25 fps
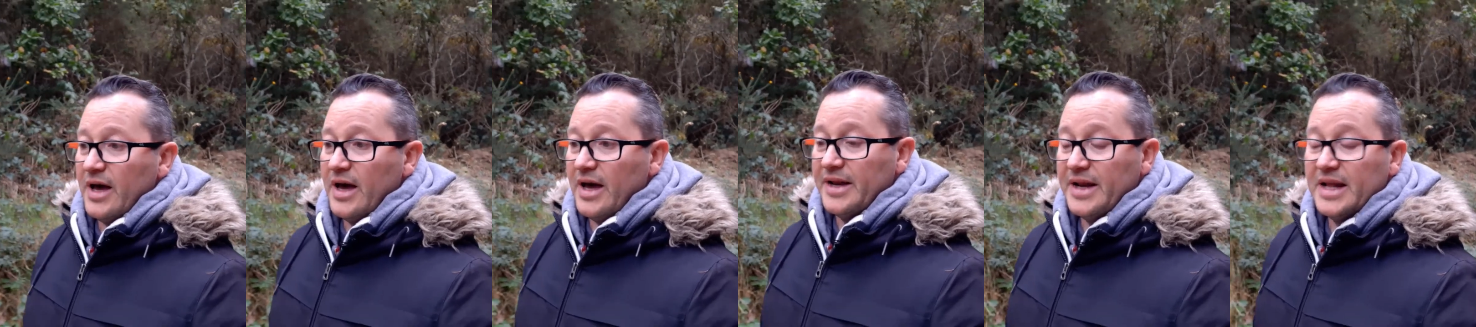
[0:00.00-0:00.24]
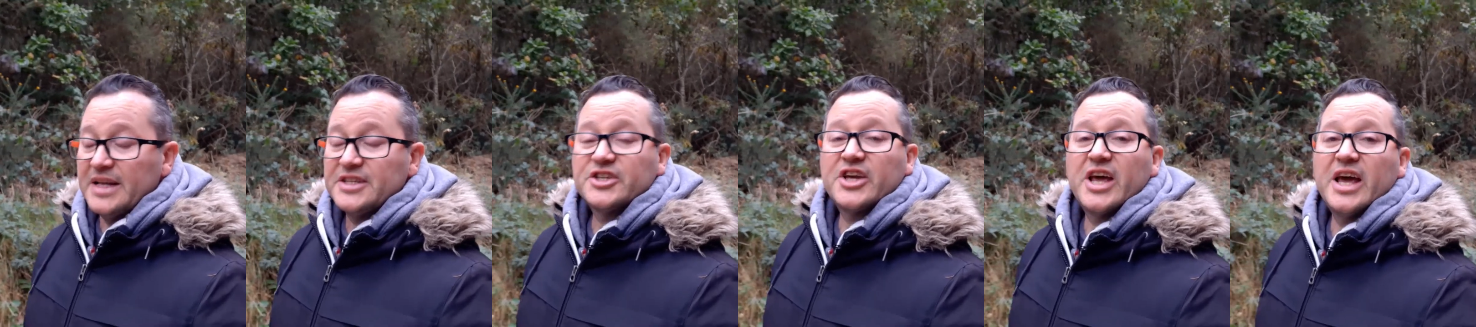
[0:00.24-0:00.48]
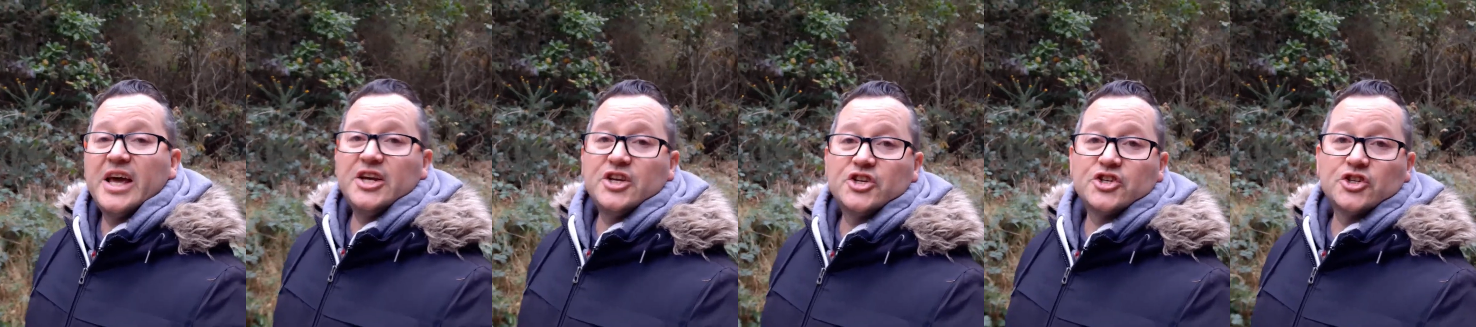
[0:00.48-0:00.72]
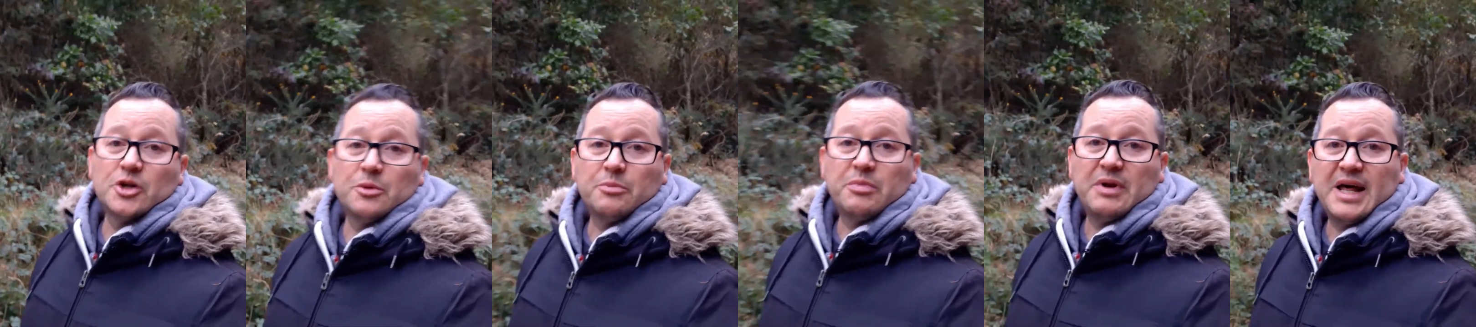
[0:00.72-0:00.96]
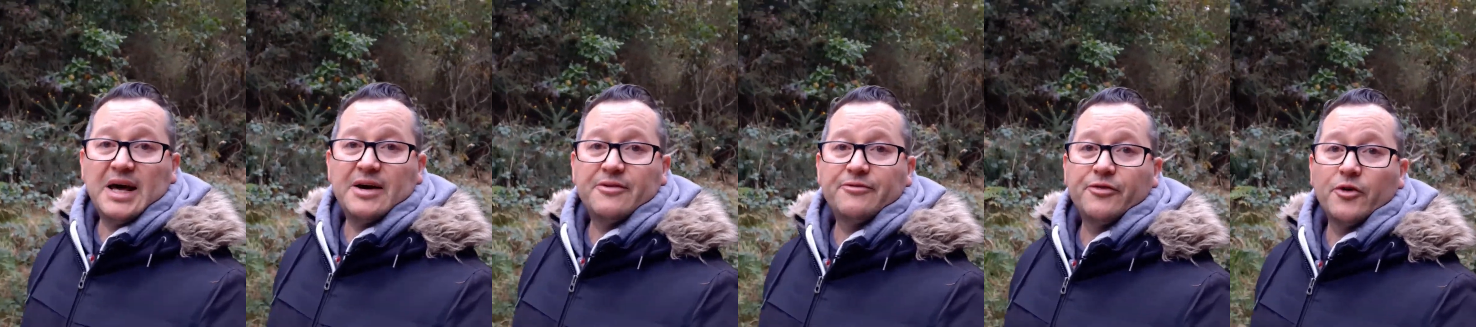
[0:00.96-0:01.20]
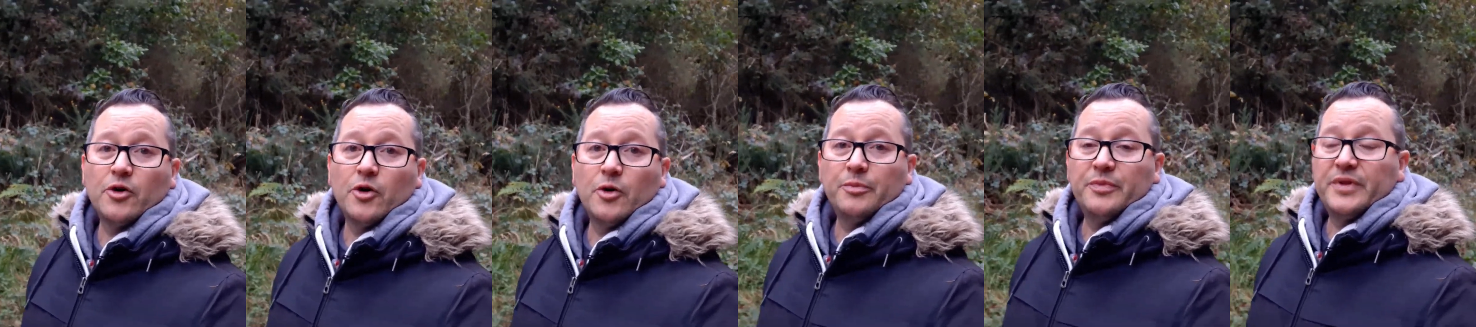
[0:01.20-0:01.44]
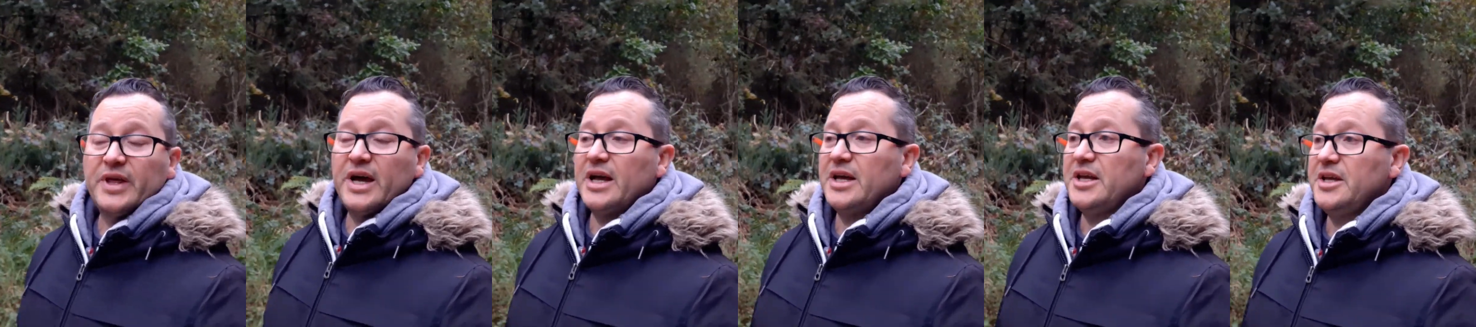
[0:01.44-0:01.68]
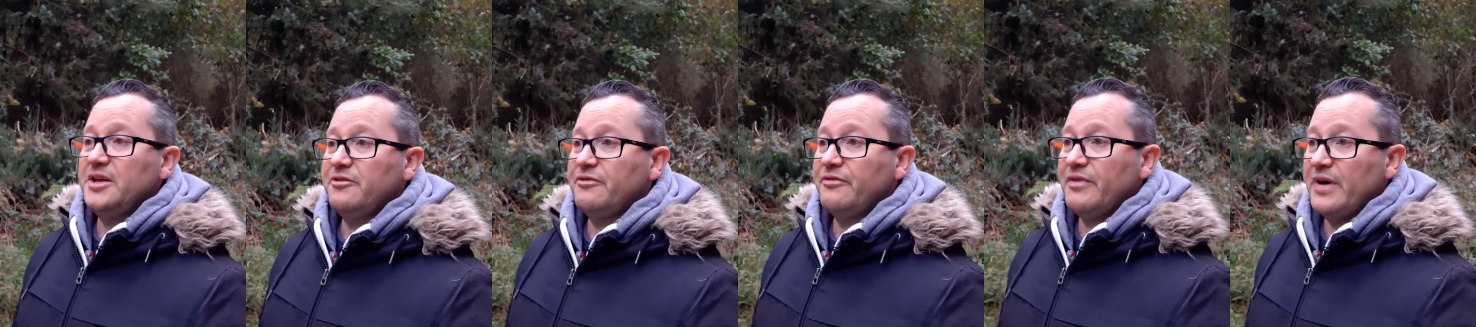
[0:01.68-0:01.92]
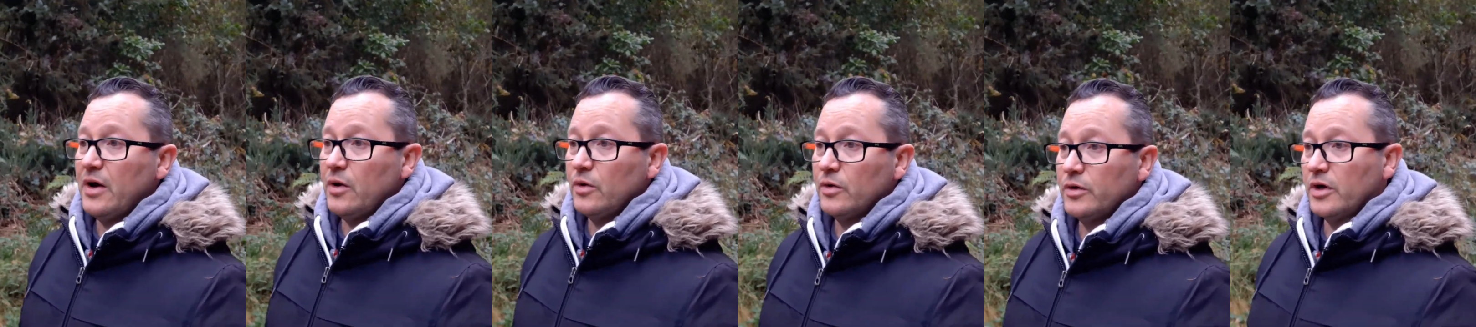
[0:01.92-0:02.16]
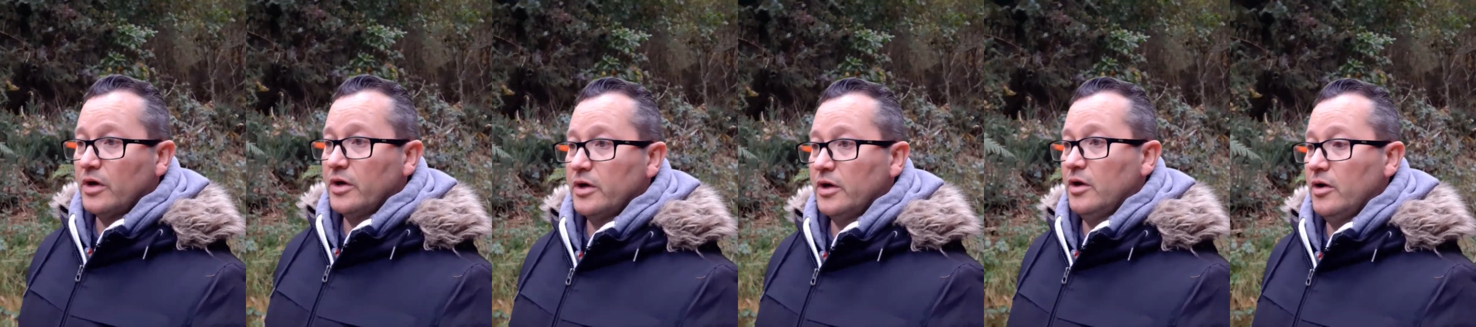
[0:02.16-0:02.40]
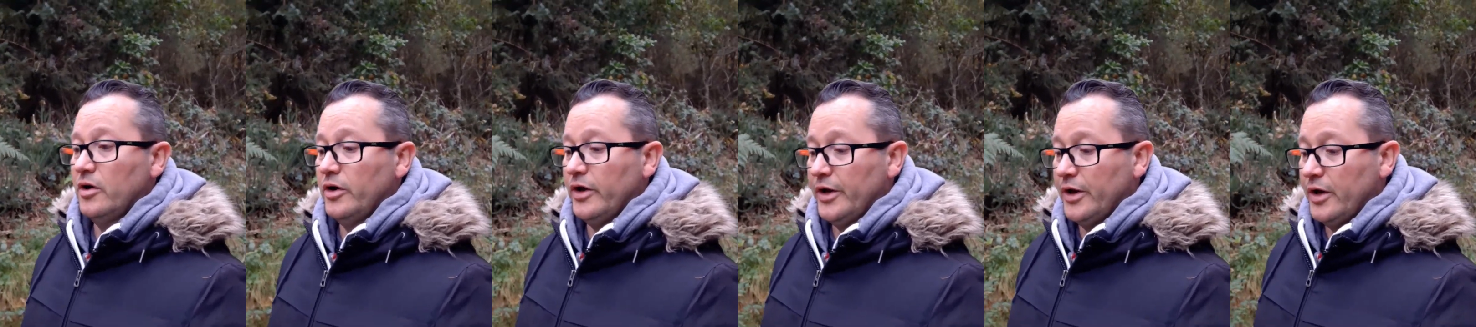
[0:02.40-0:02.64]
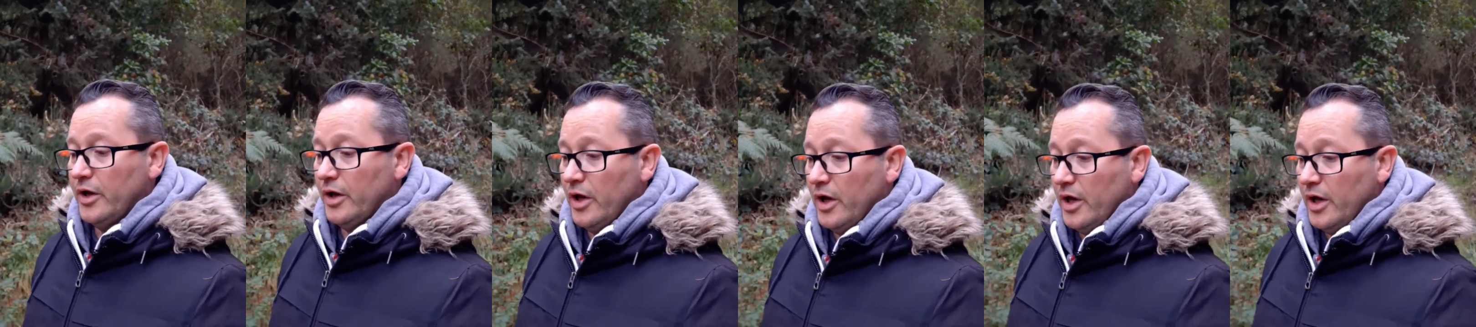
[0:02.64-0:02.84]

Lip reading: educational platform that he found online,